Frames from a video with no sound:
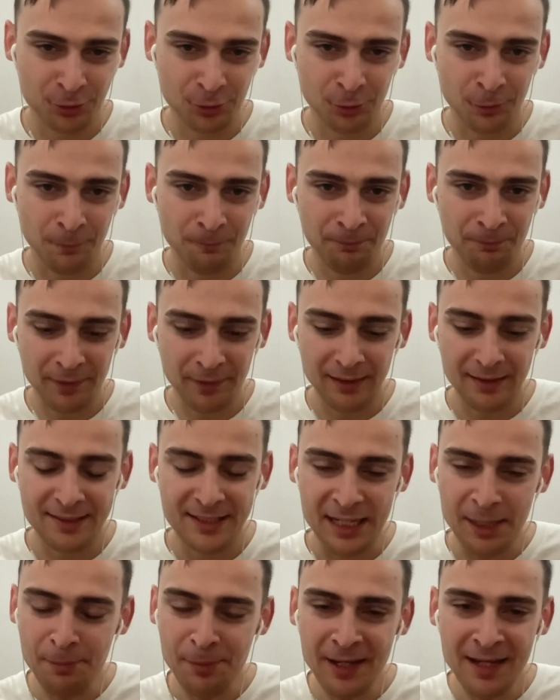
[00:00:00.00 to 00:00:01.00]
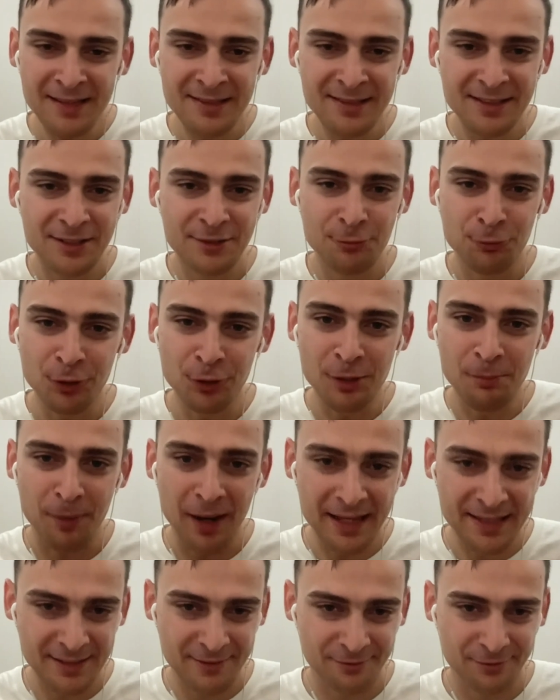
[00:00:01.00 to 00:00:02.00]
So GPS is fully
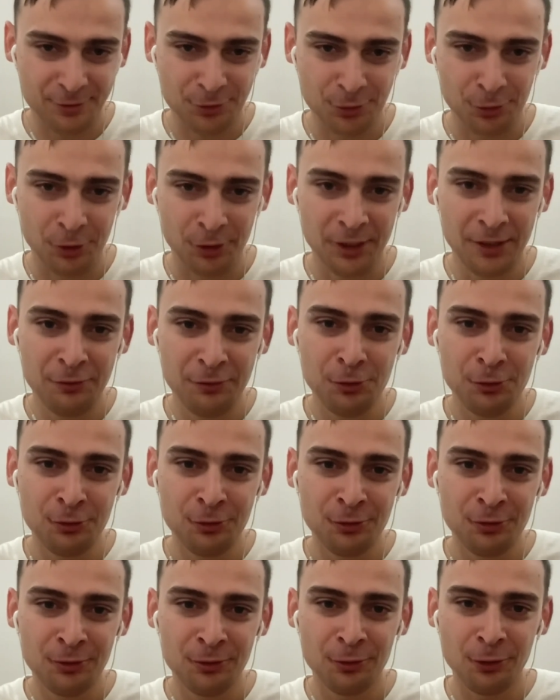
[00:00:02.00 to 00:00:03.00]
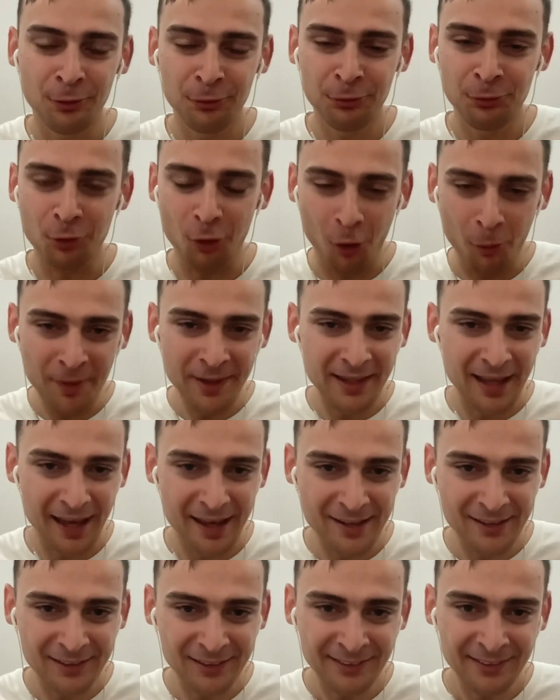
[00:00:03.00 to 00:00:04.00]
passive. So if you go to open
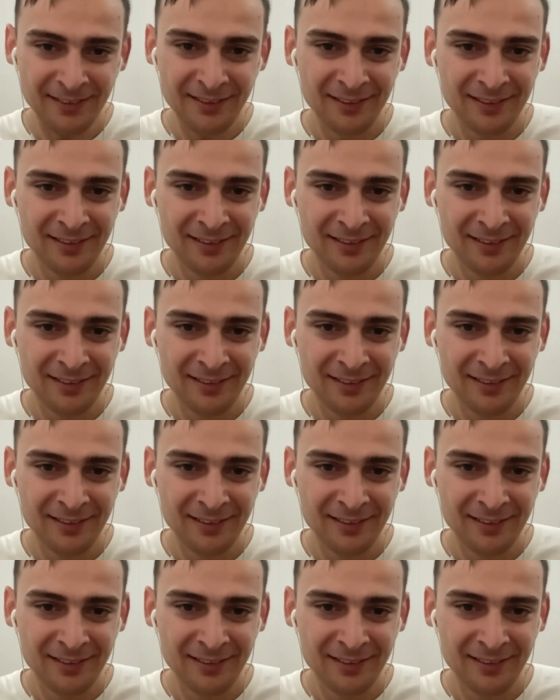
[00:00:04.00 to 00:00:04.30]
air,